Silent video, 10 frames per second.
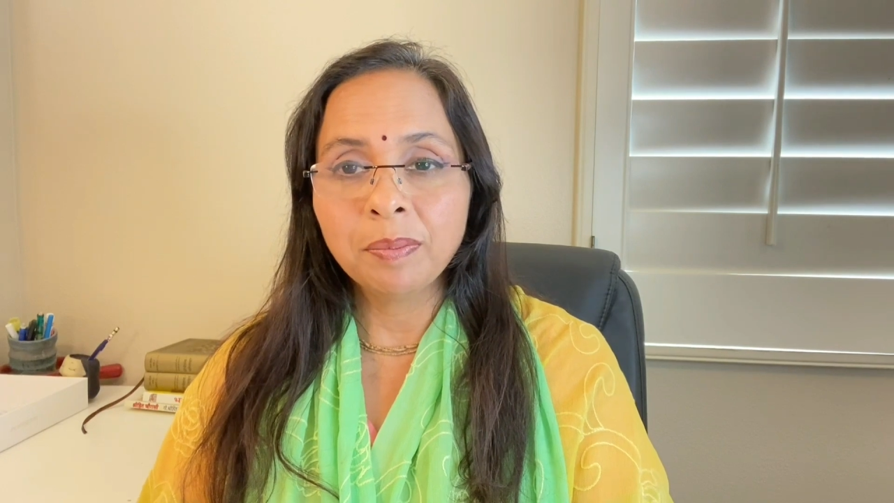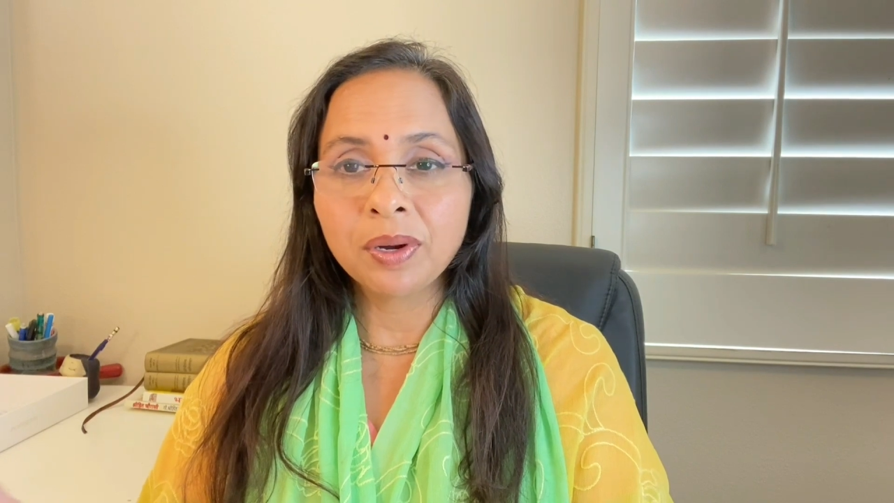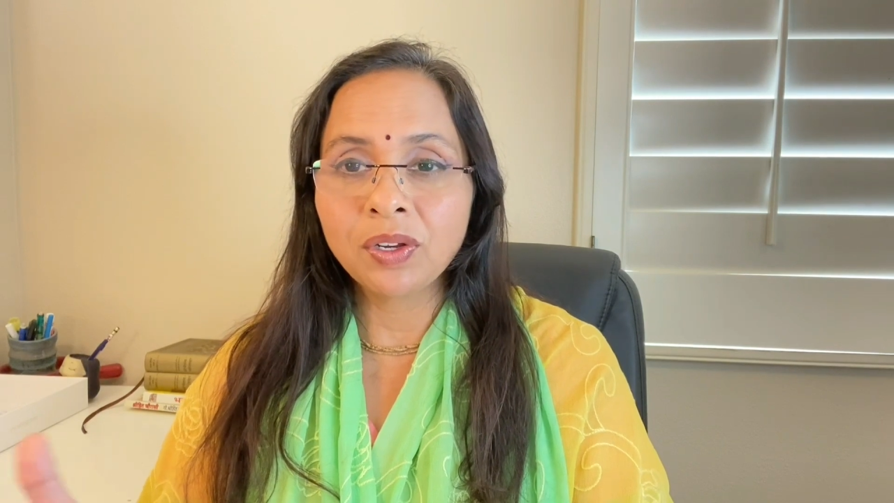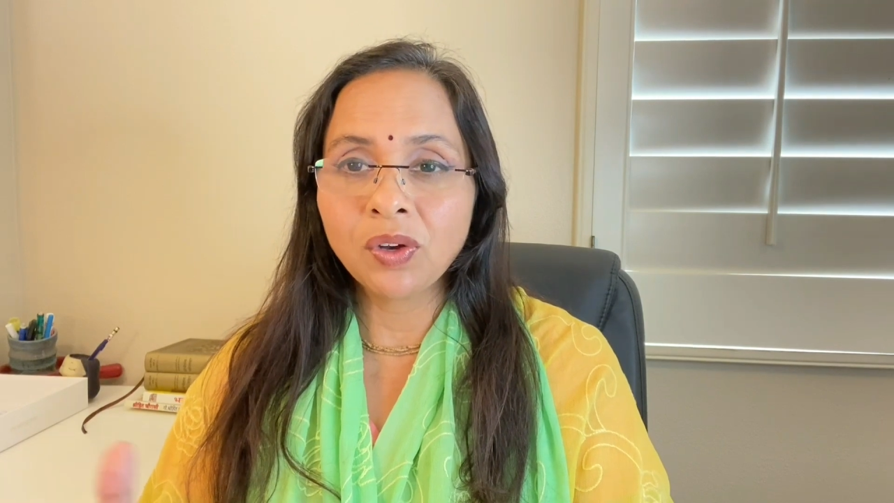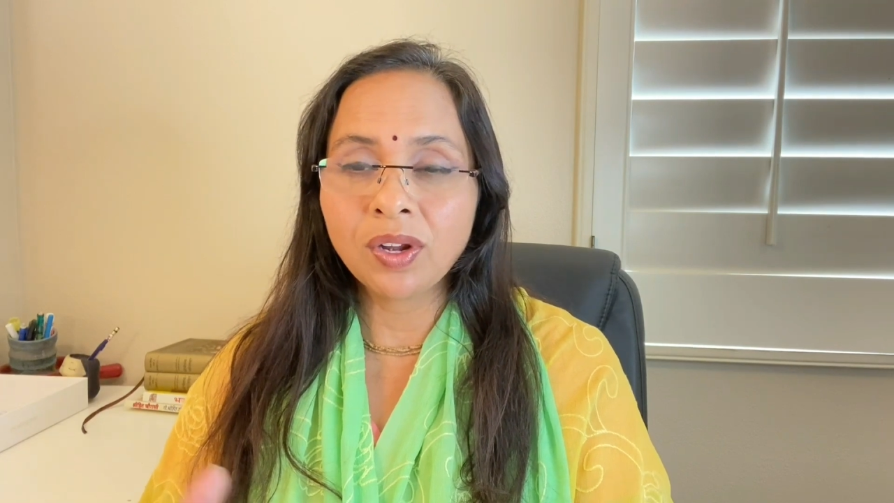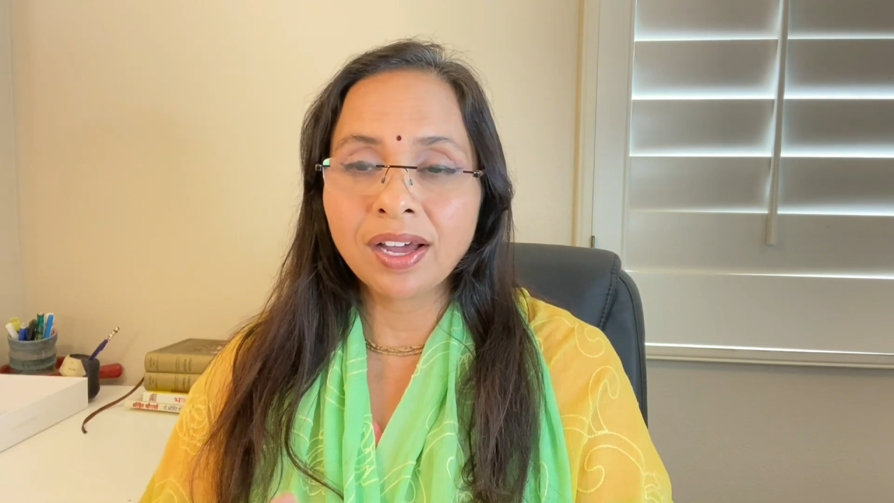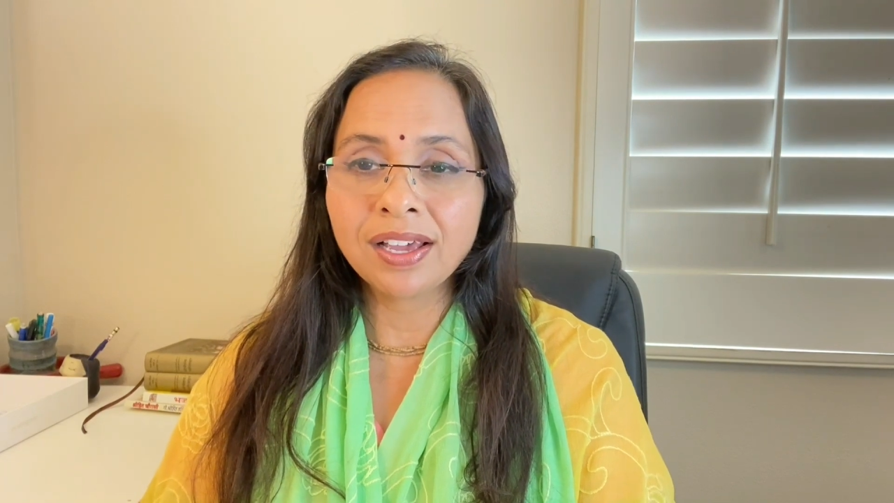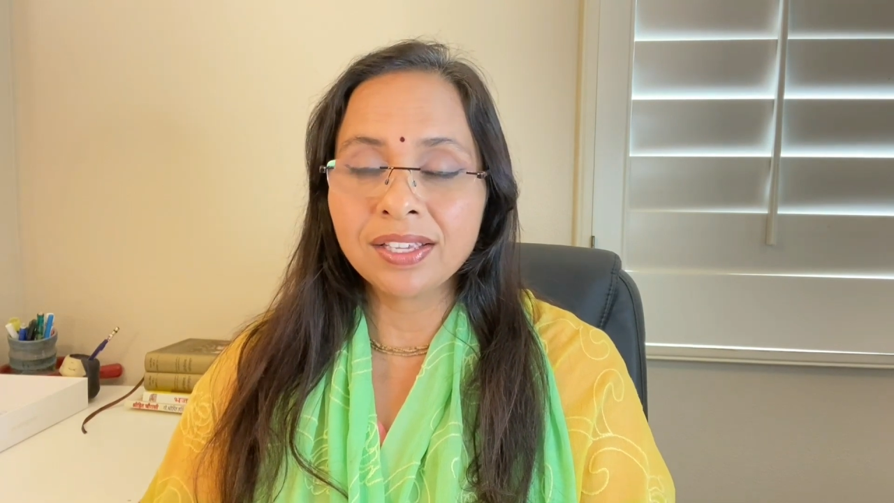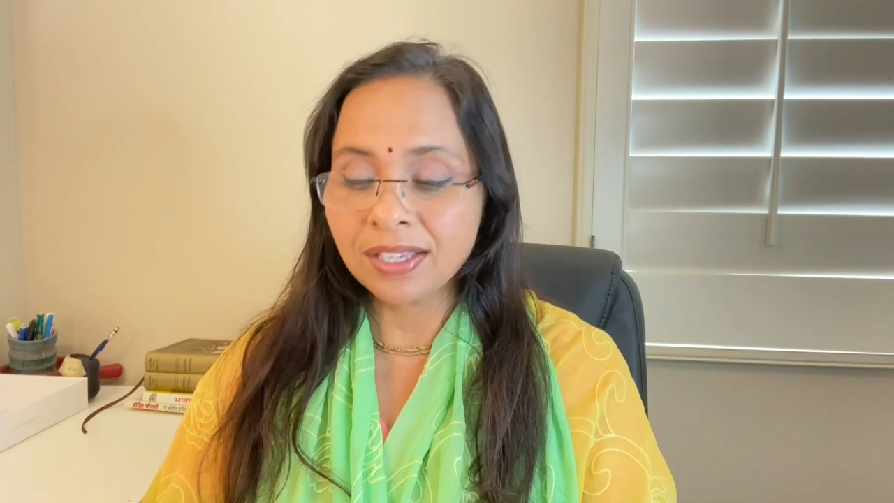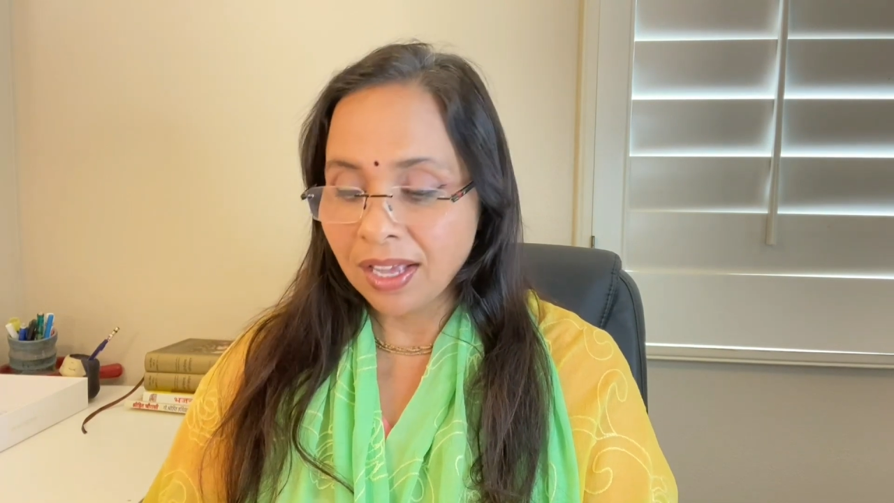but your
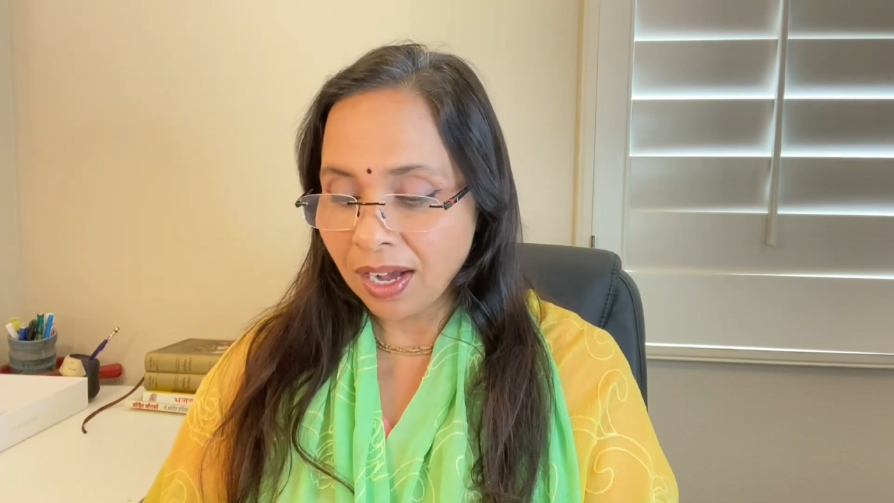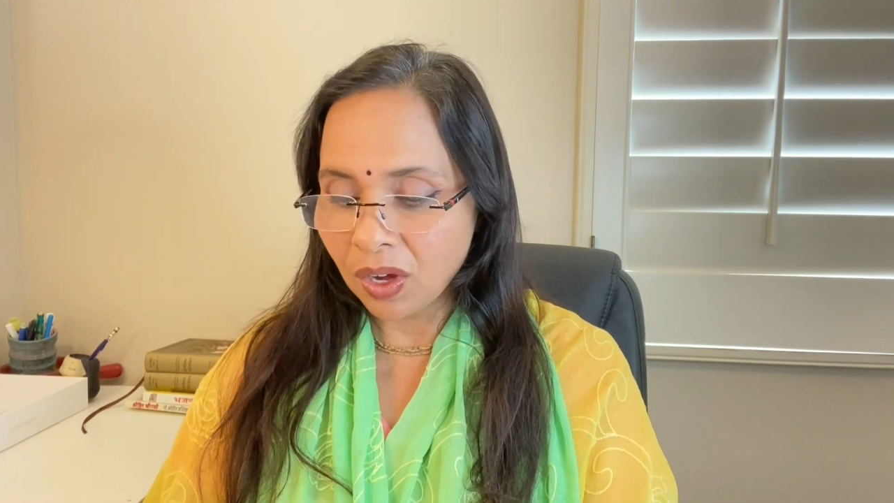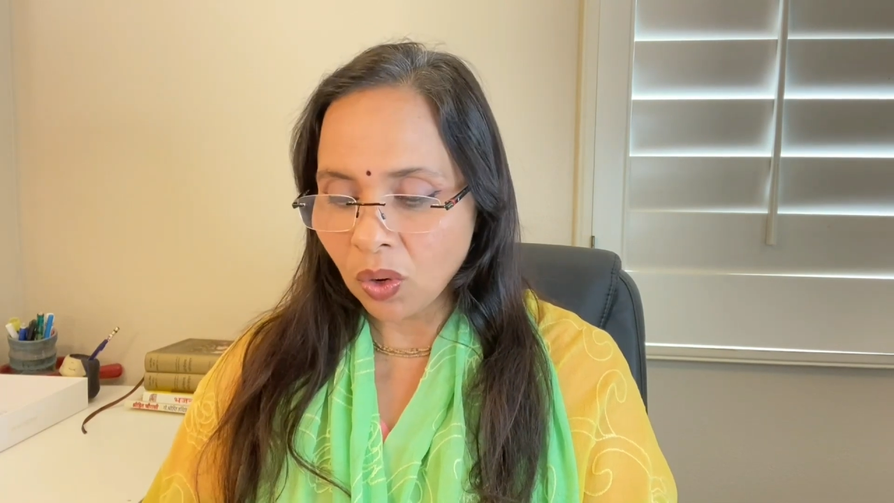eyes are